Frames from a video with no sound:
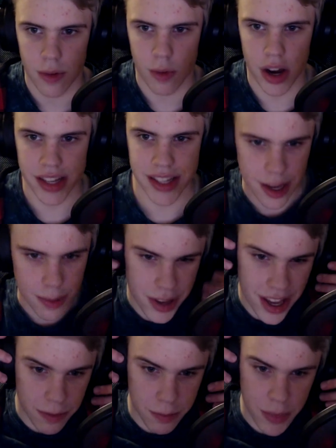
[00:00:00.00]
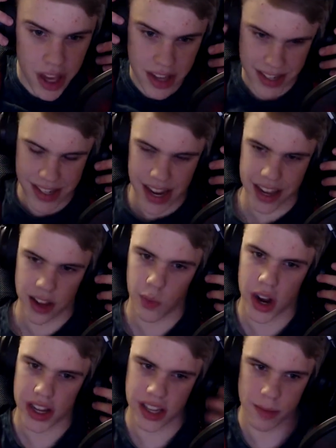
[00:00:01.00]
YTP of me, second
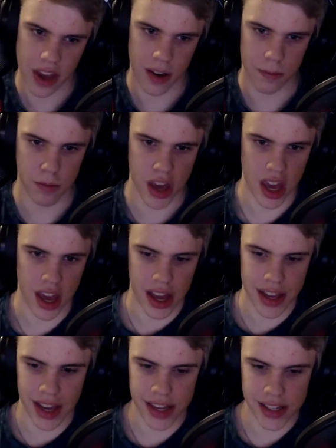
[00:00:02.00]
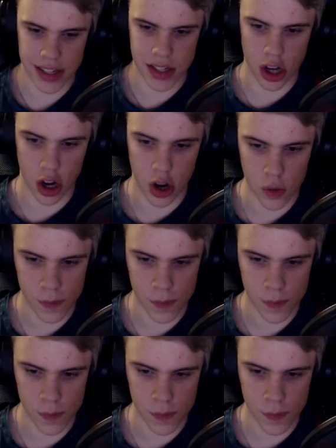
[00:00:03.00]
YTP of me, I guess. So